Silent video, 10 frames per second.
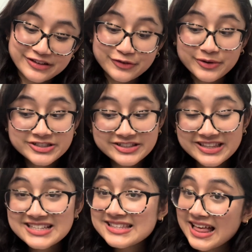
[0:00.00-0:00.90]
If you're watching
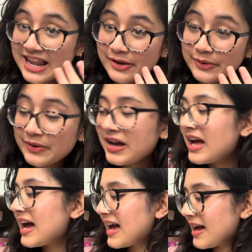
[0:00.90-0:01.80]
this, hello
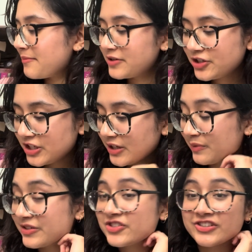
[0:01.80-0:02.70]
um, she
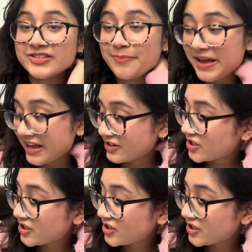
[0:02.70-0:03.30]
was just the best.